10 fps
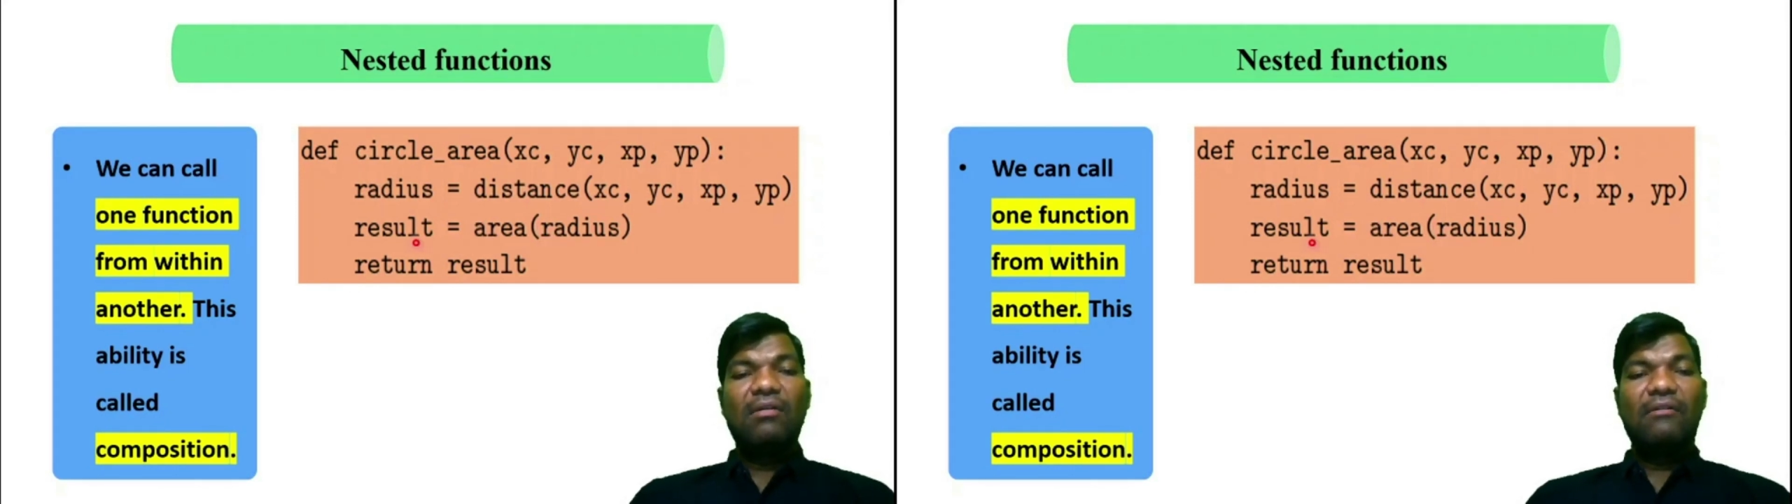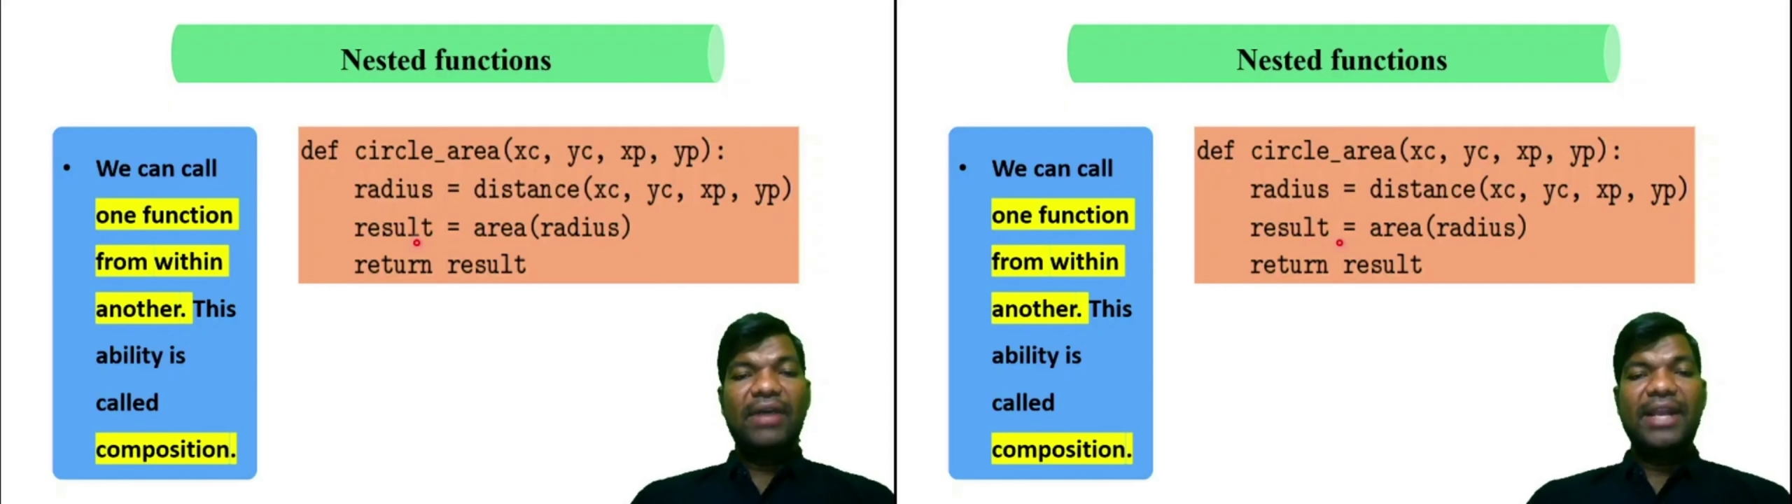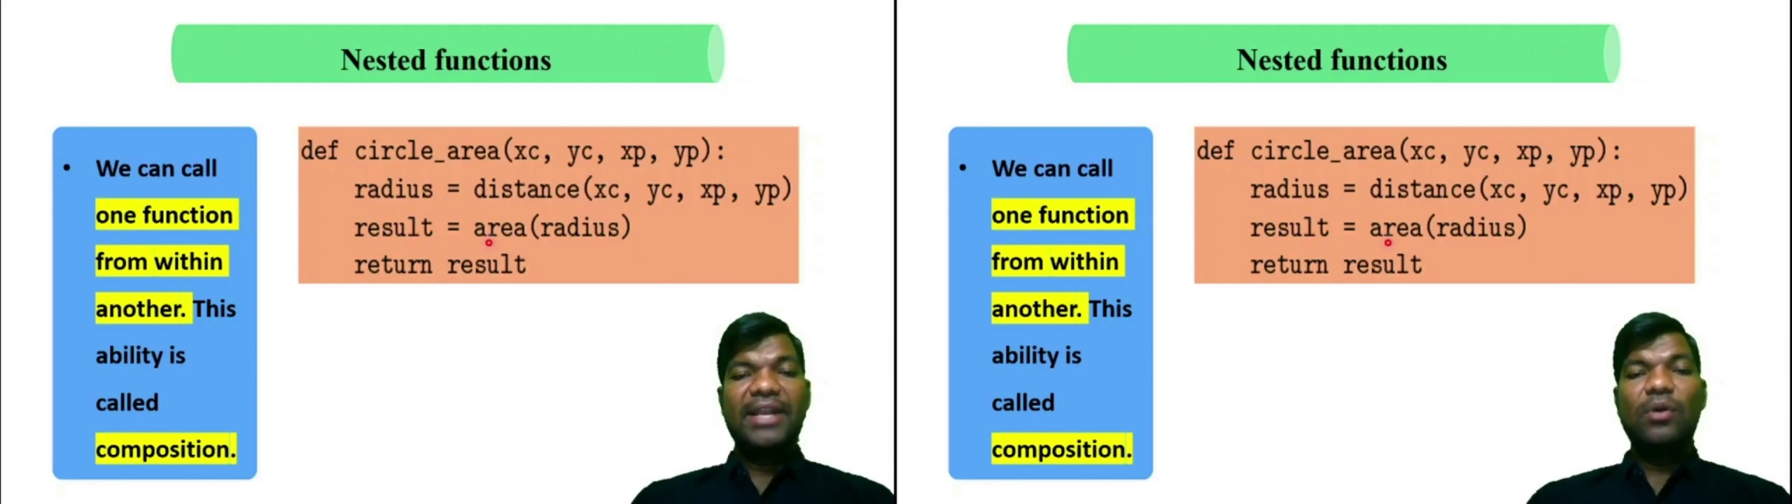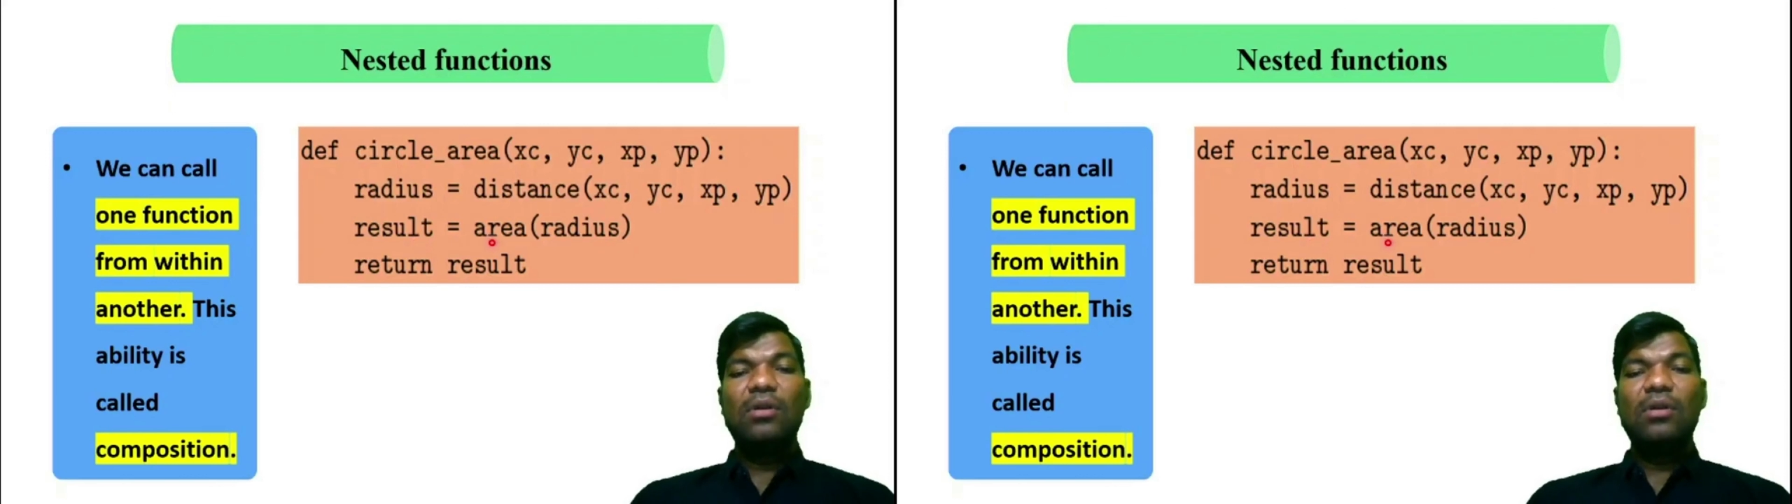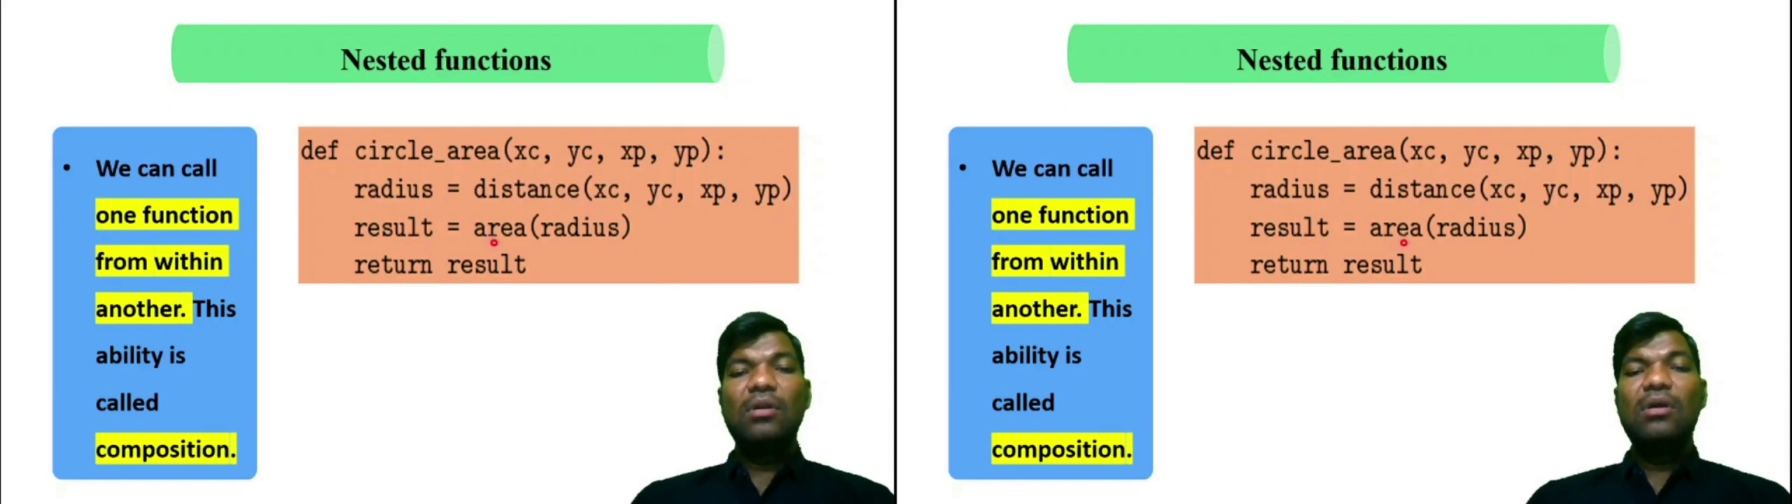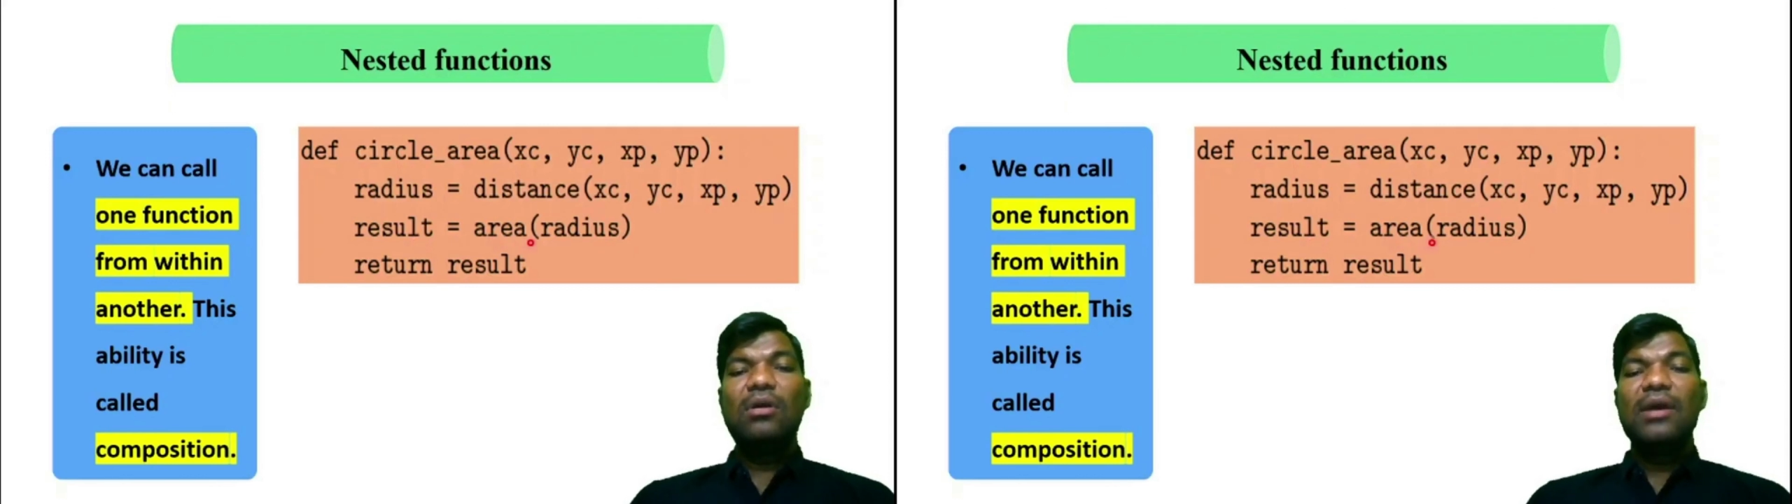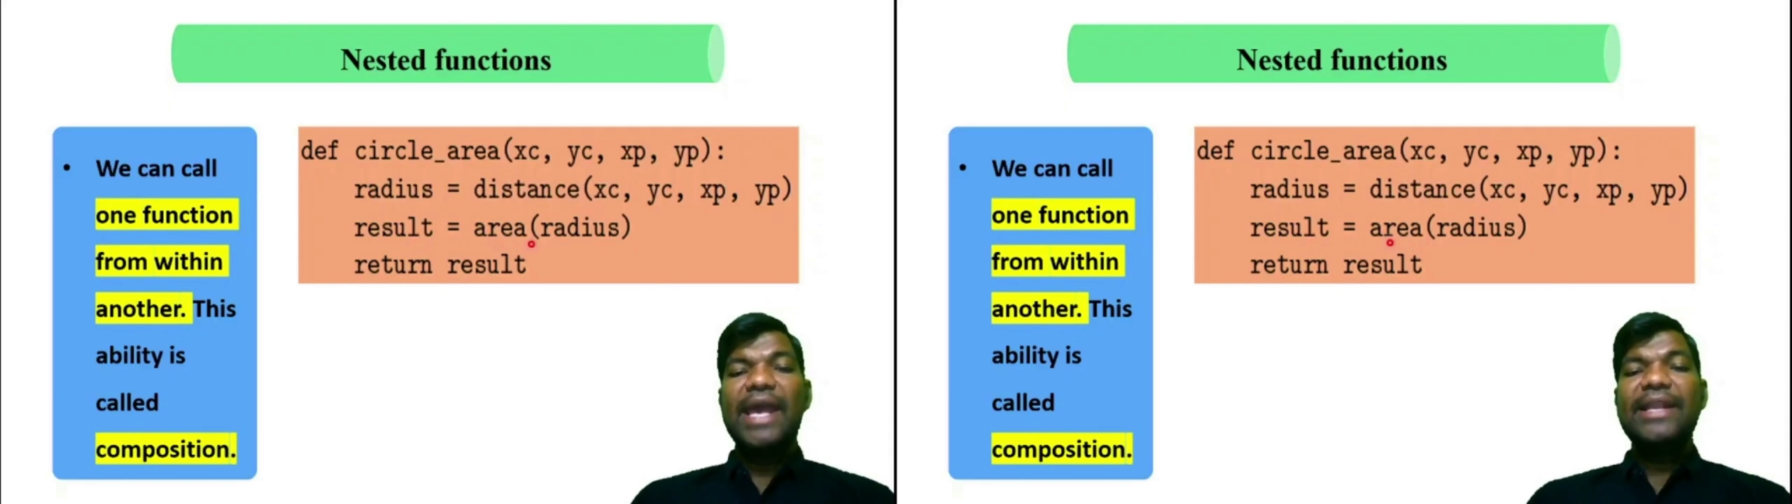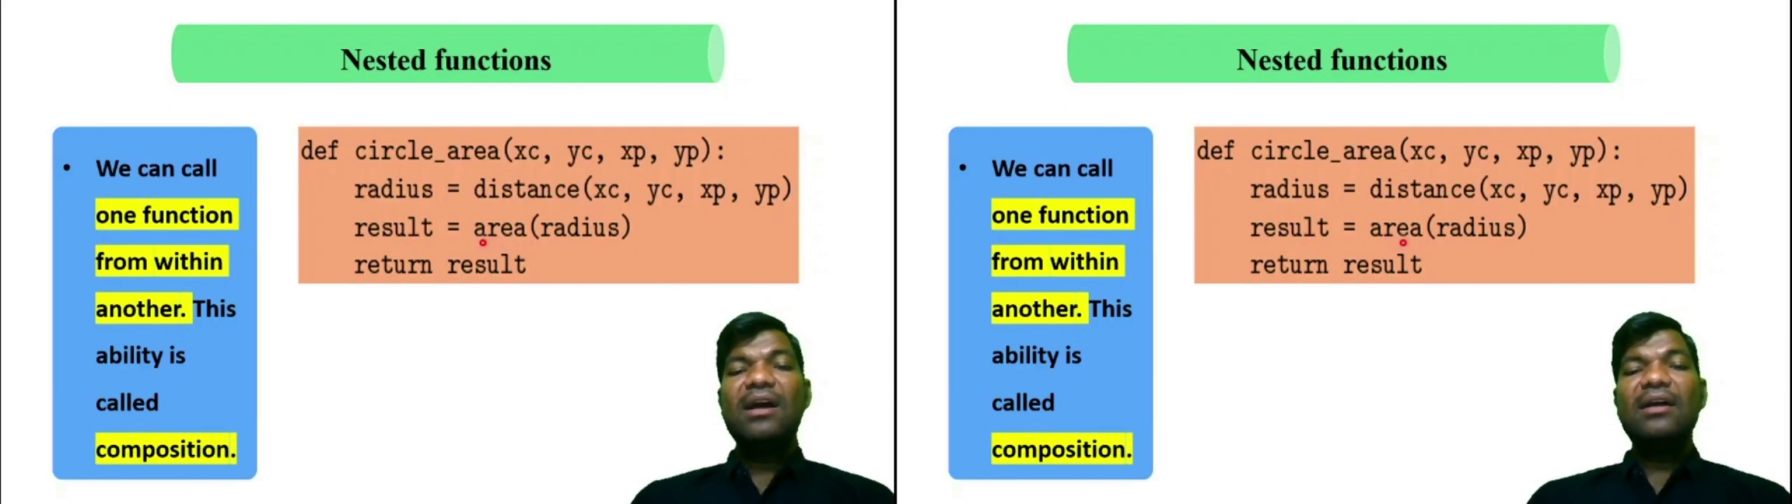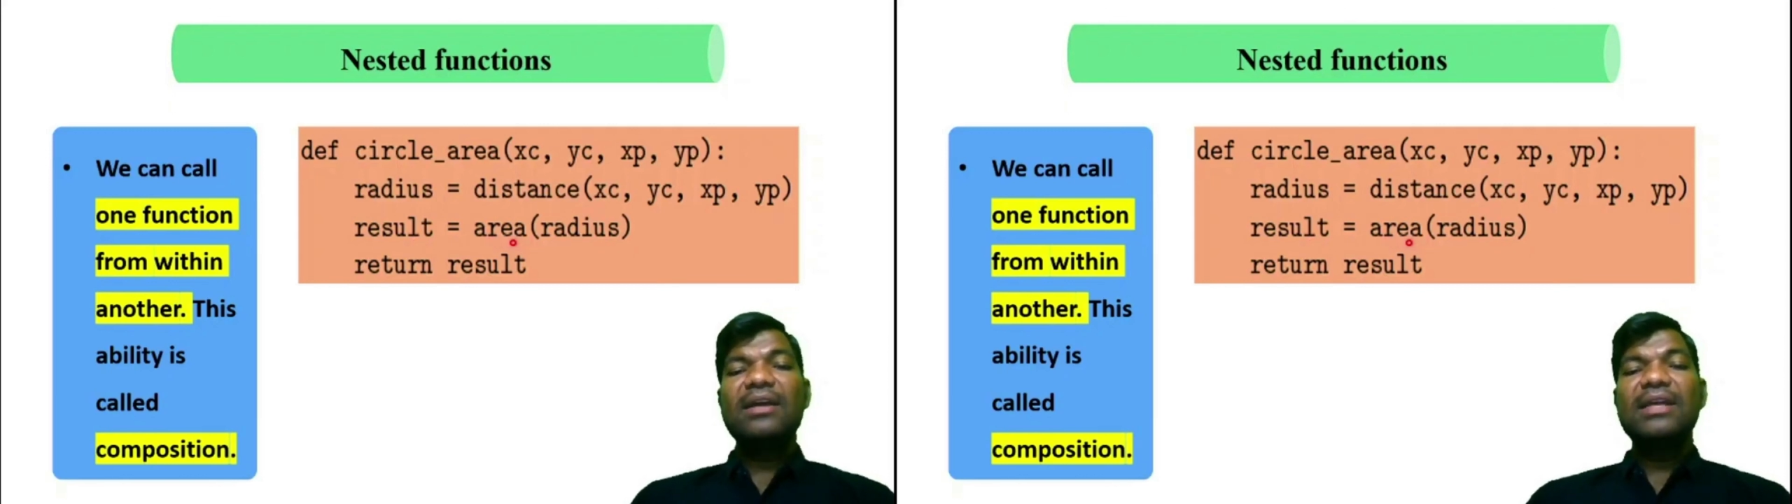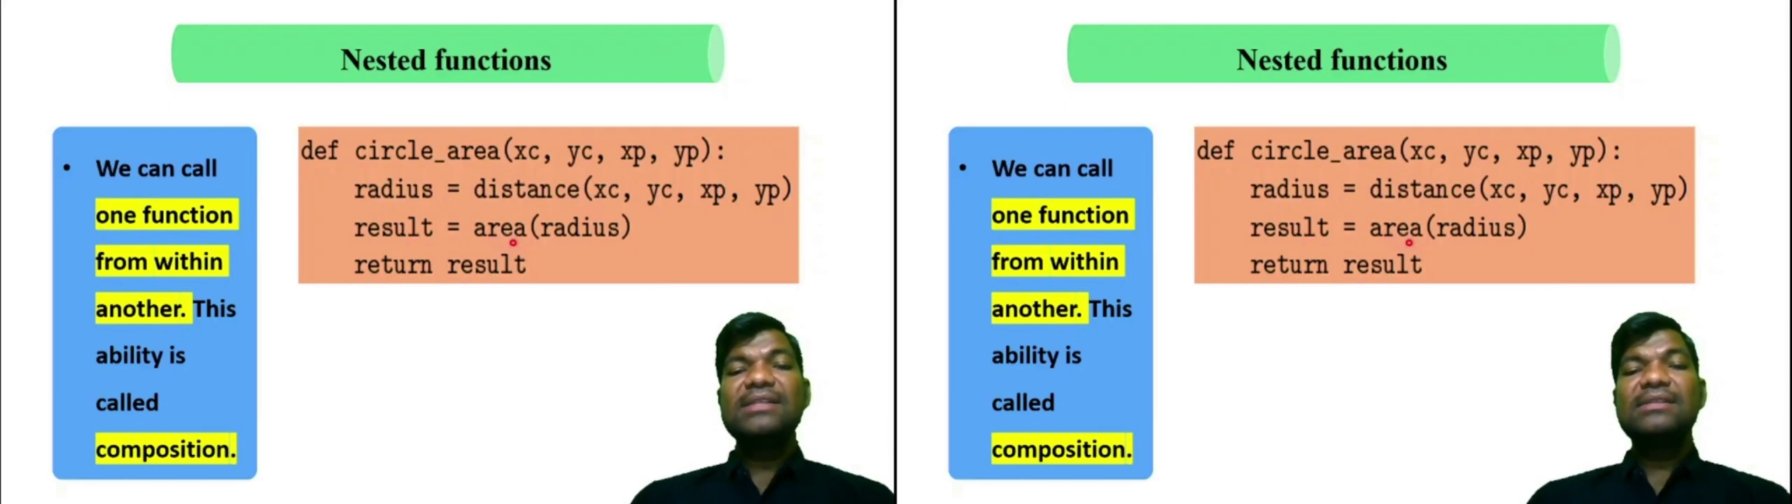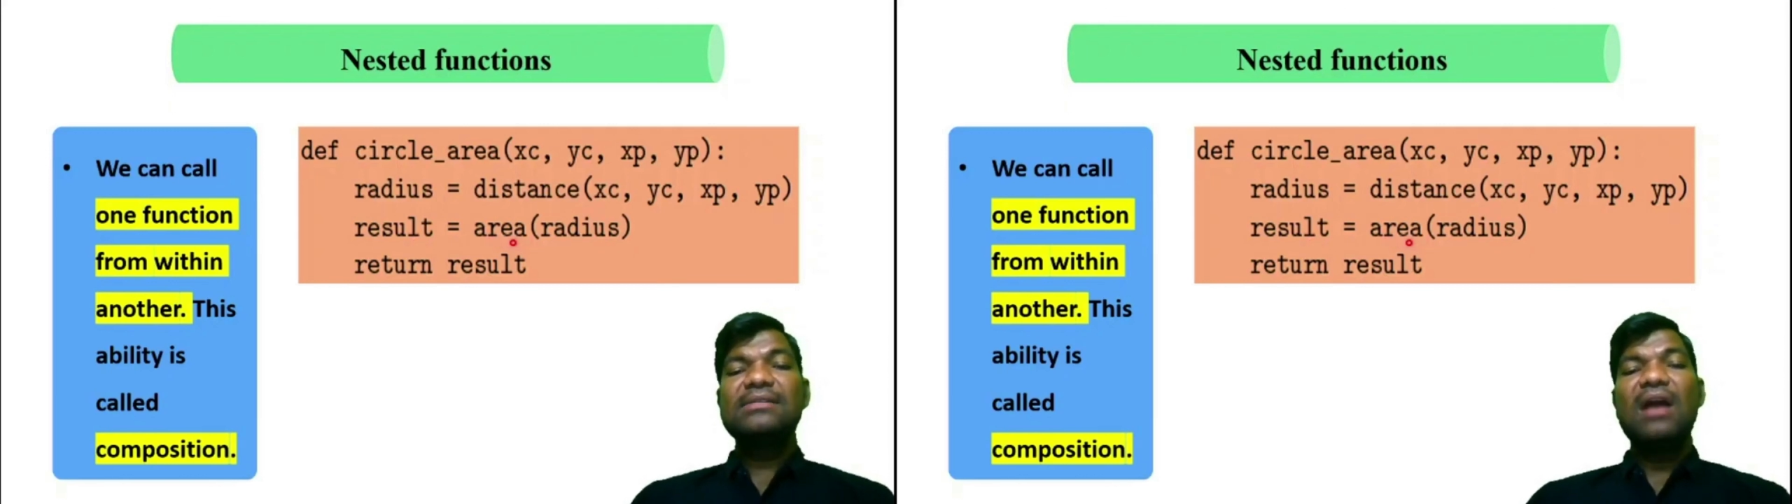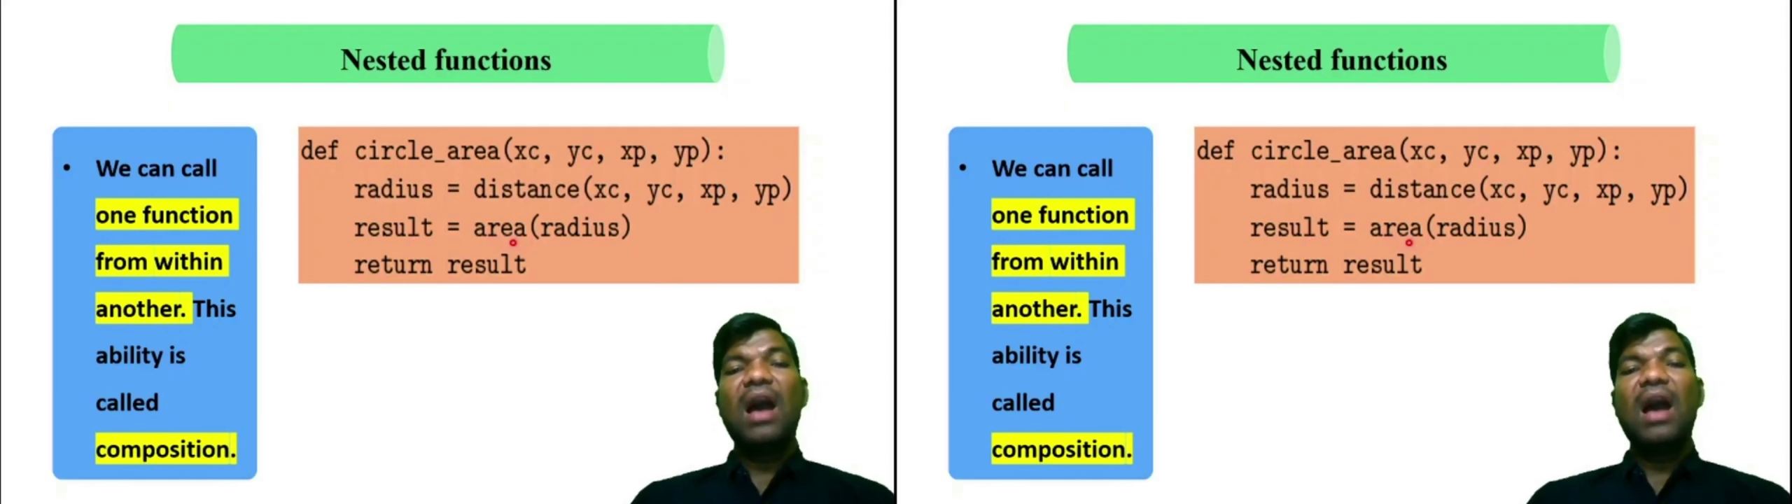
variable, area is